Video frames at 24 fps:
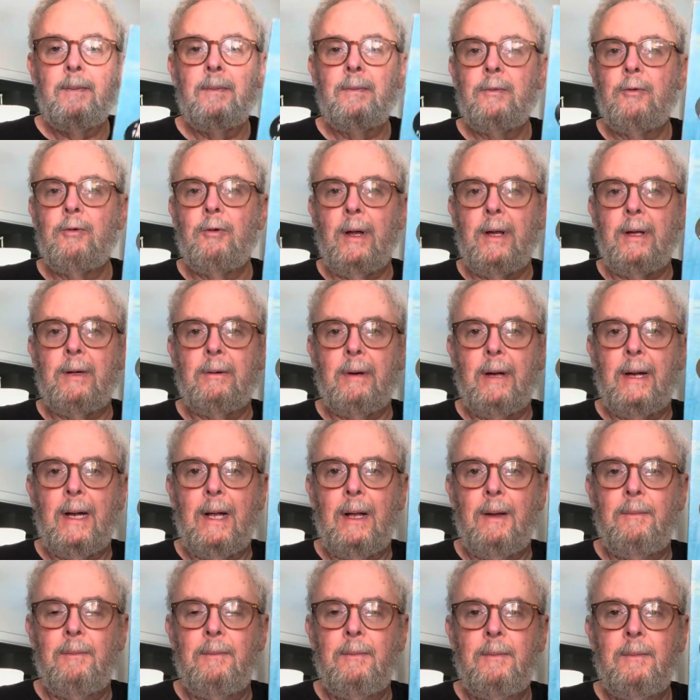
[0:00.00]
Great, great
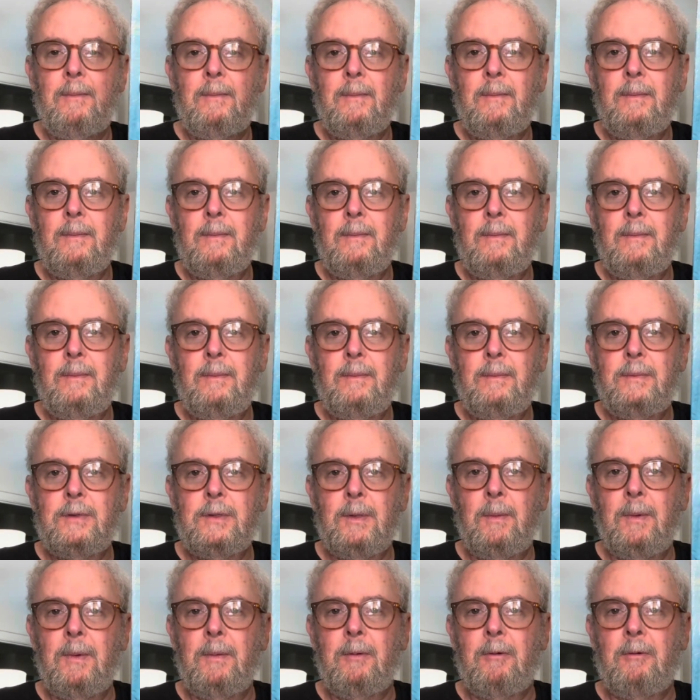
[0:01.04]
album. Some
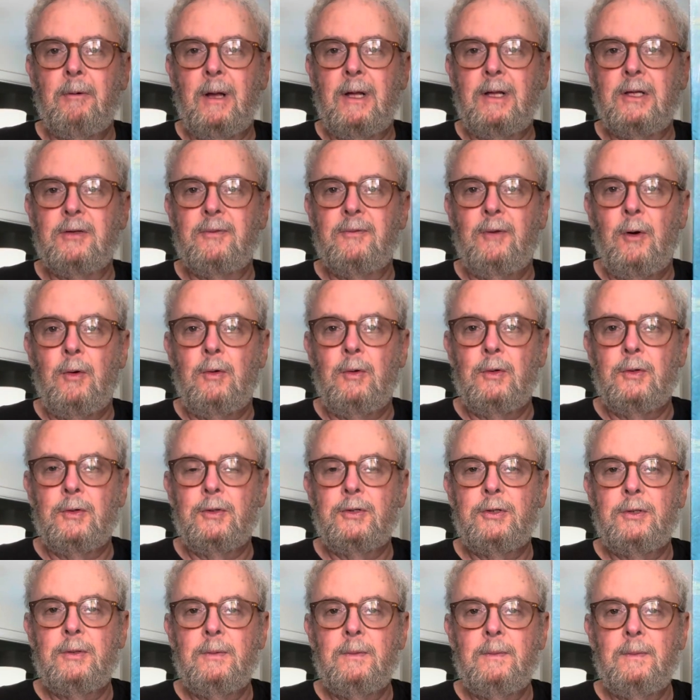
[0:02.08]
of the greatest
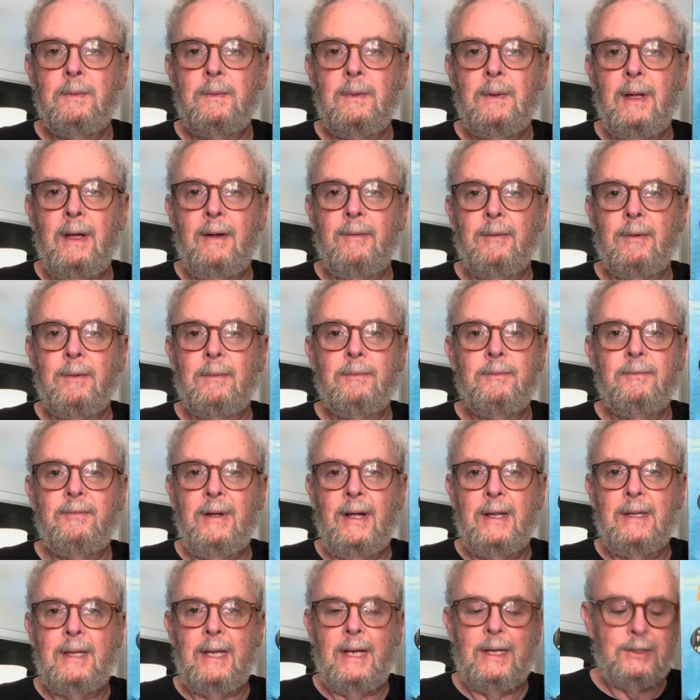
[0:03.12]
vocals ever.
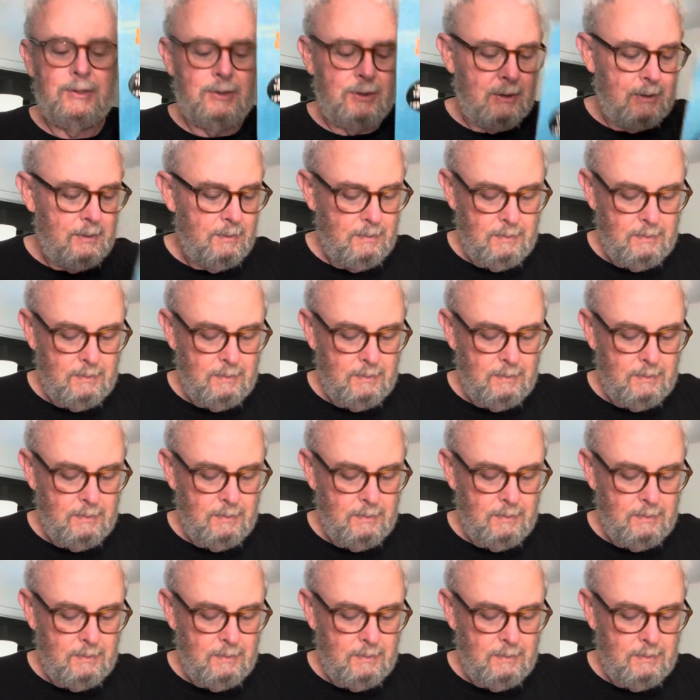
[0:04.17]
Fantastic.